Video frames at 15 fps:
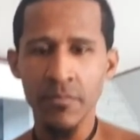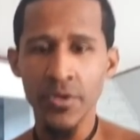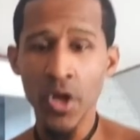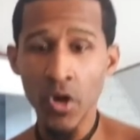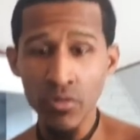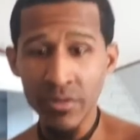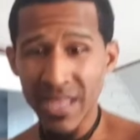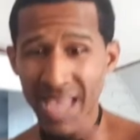
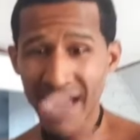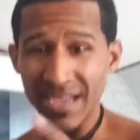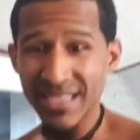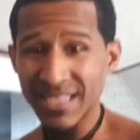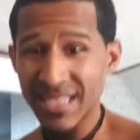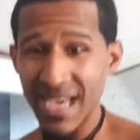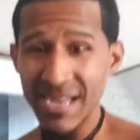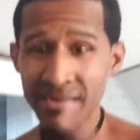Note that I
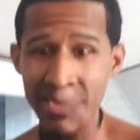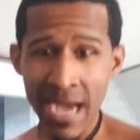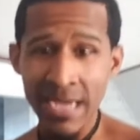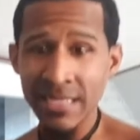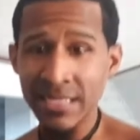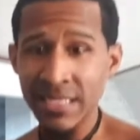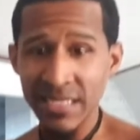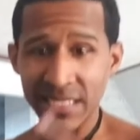said
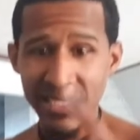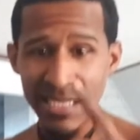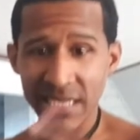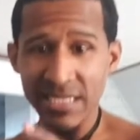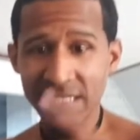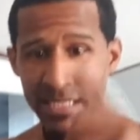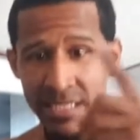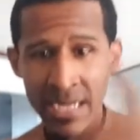
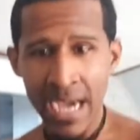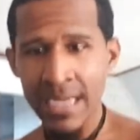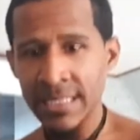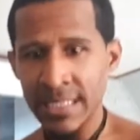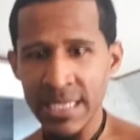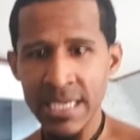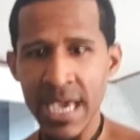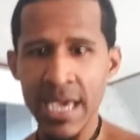96 to
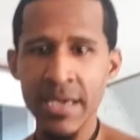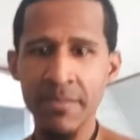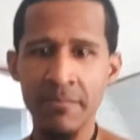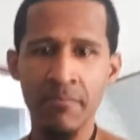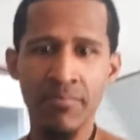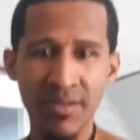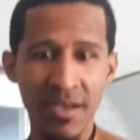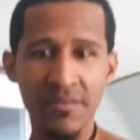
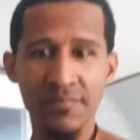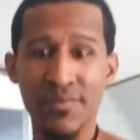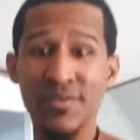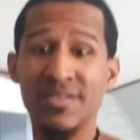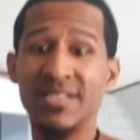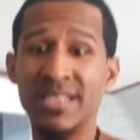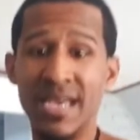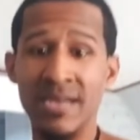
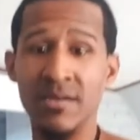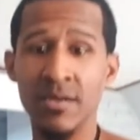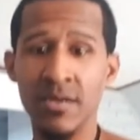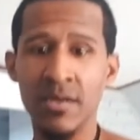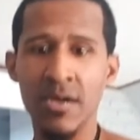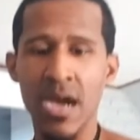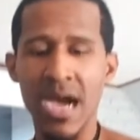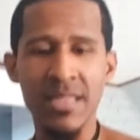98+%.
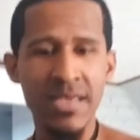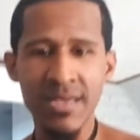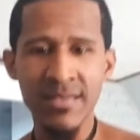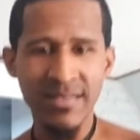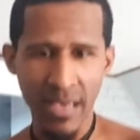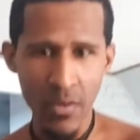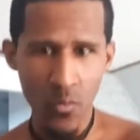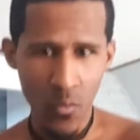I didn't
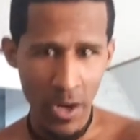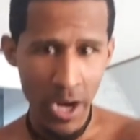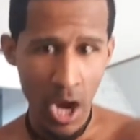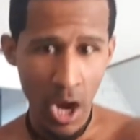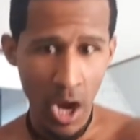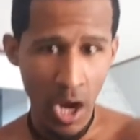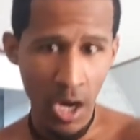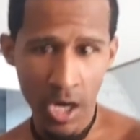say
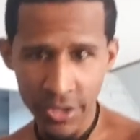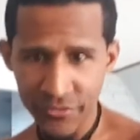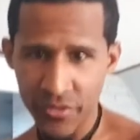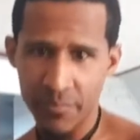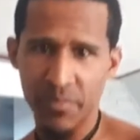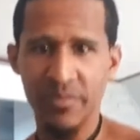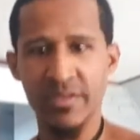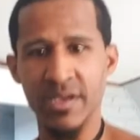
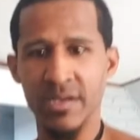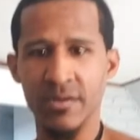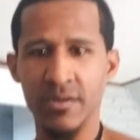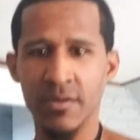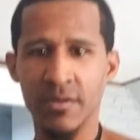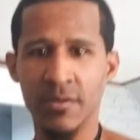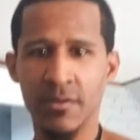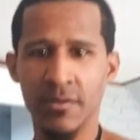100%.
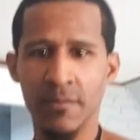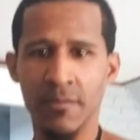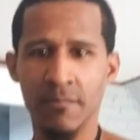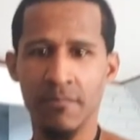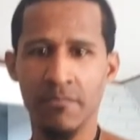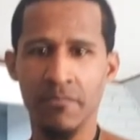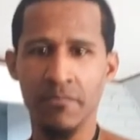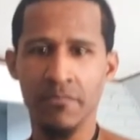
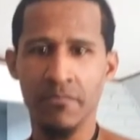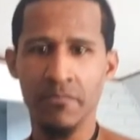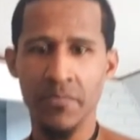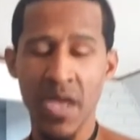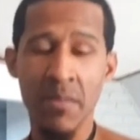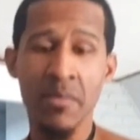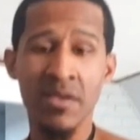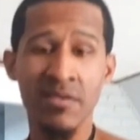
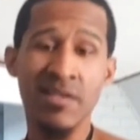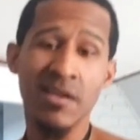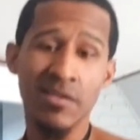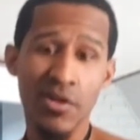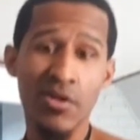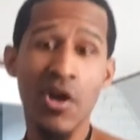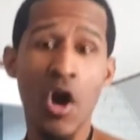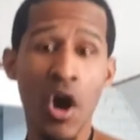That means that
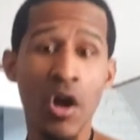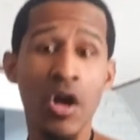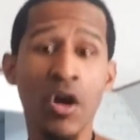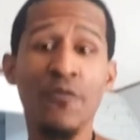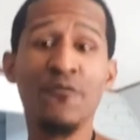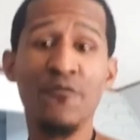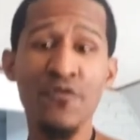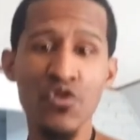there are
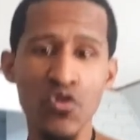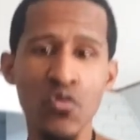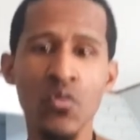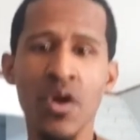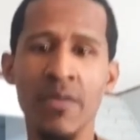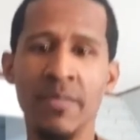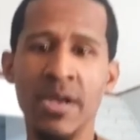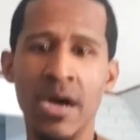a few
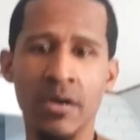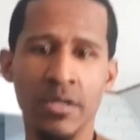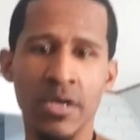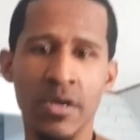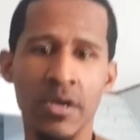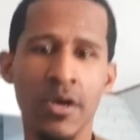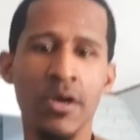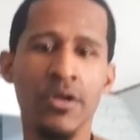women out
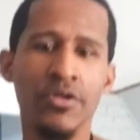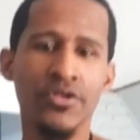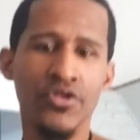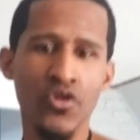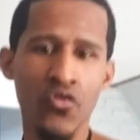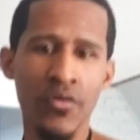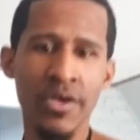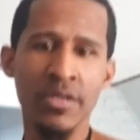there
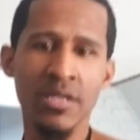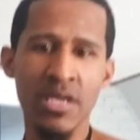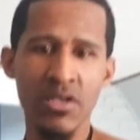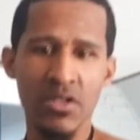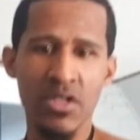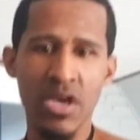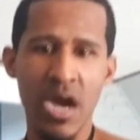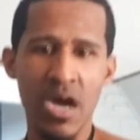doing
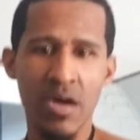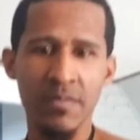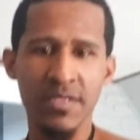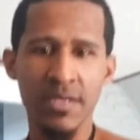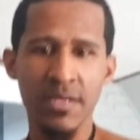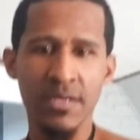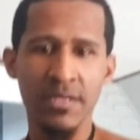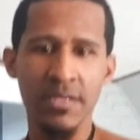these jobs
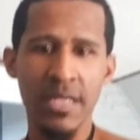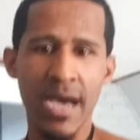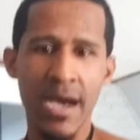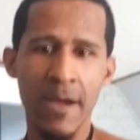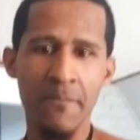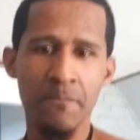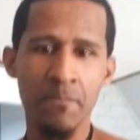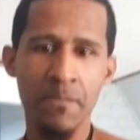
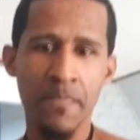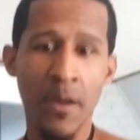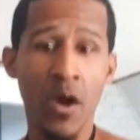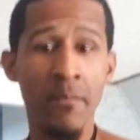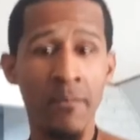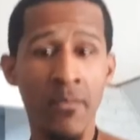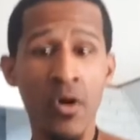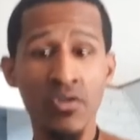that
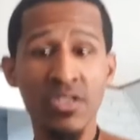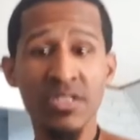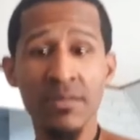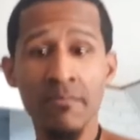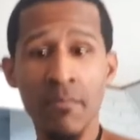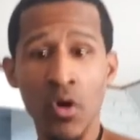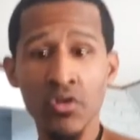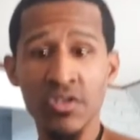are
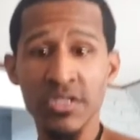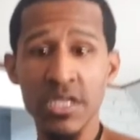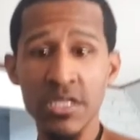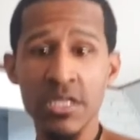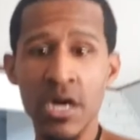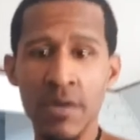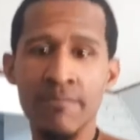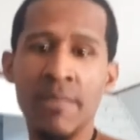mostly
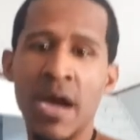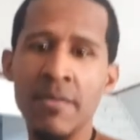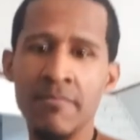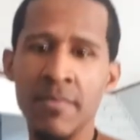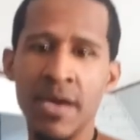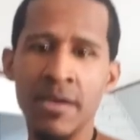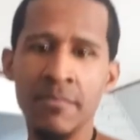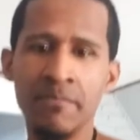done by
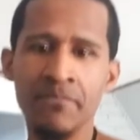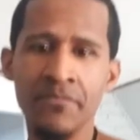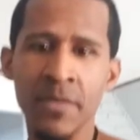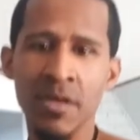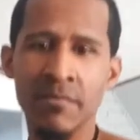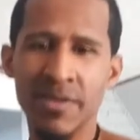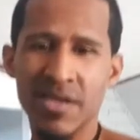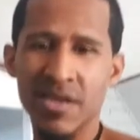men,
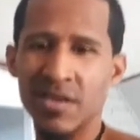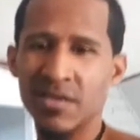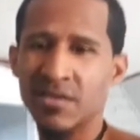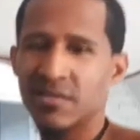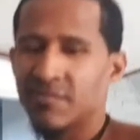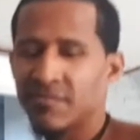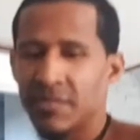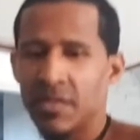
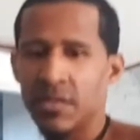because